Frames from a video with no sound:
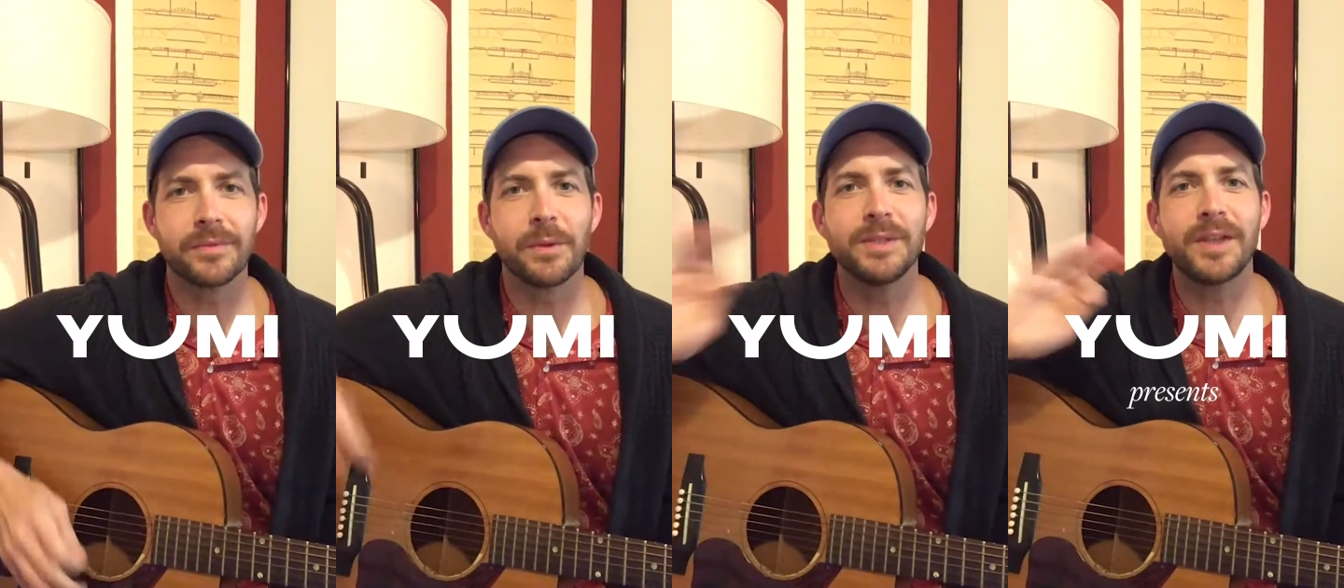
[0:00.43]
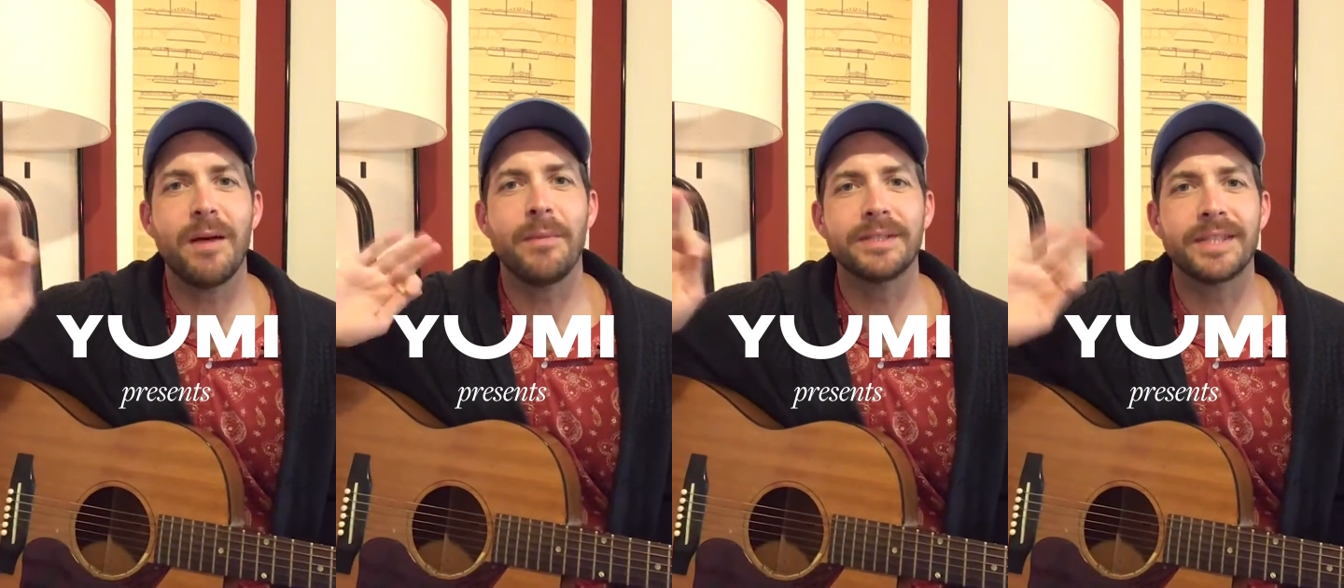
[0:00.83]
What's
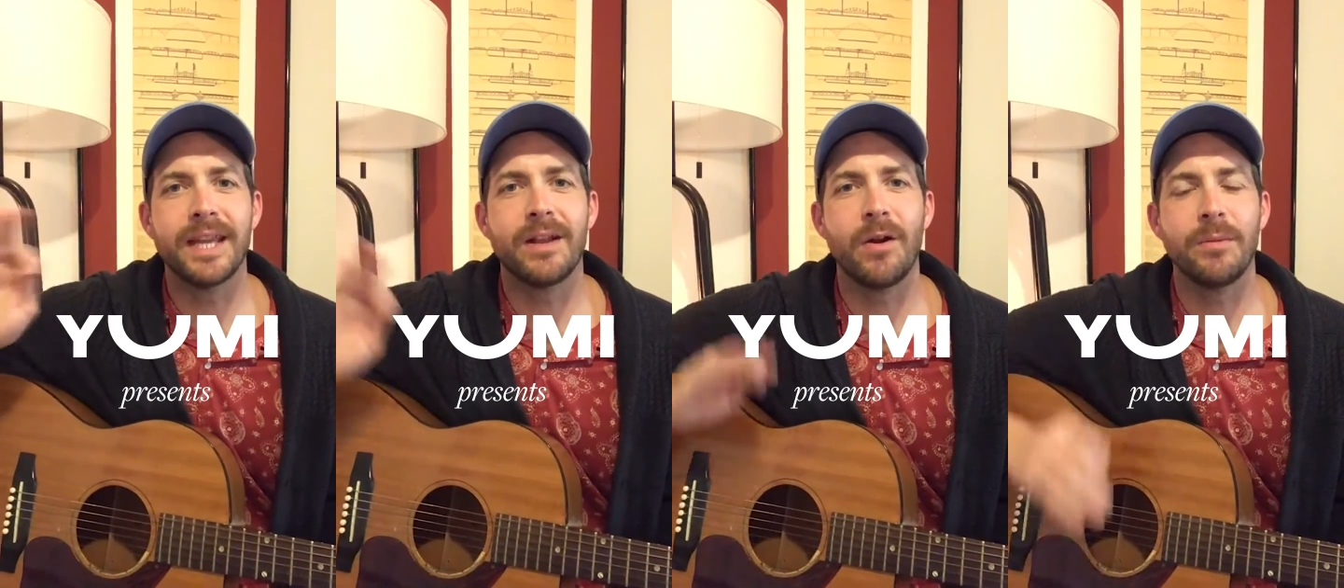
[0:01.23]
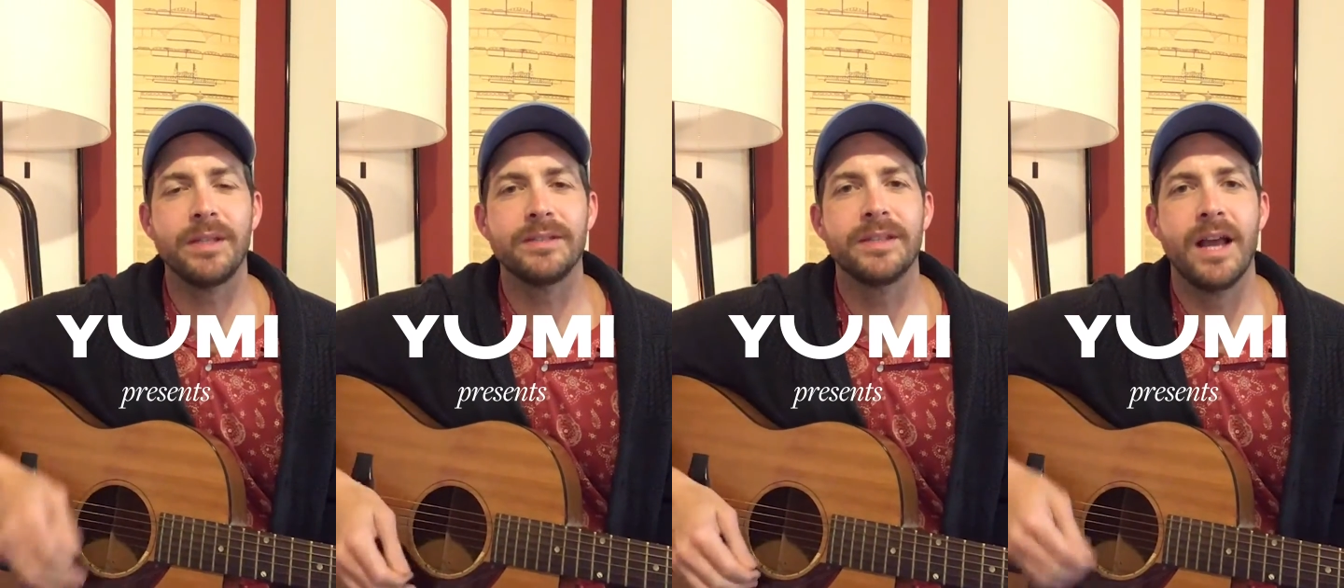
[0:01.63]
up, my
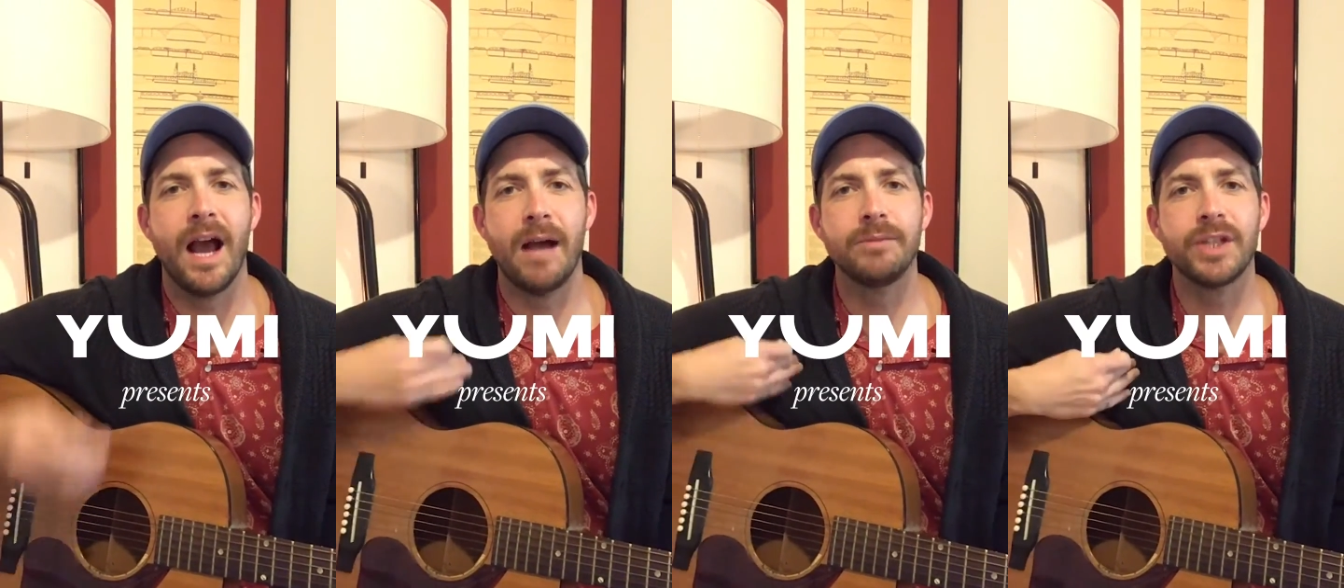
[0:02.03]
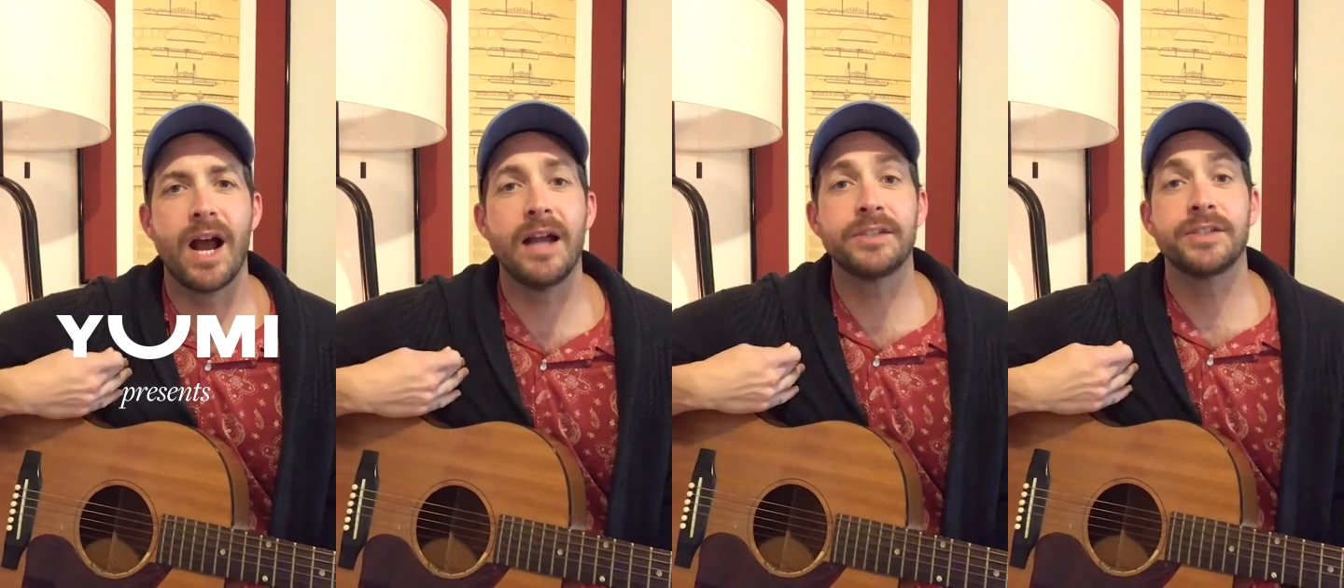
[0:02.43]
stay-at-homies? I'm
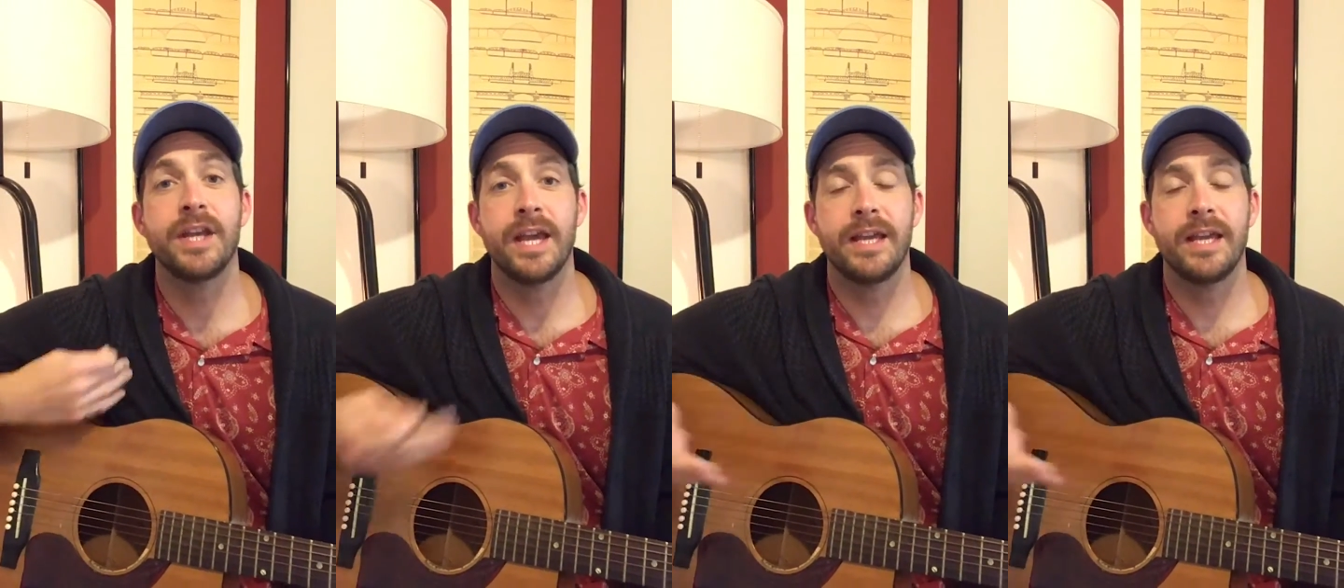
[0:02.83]
Josh,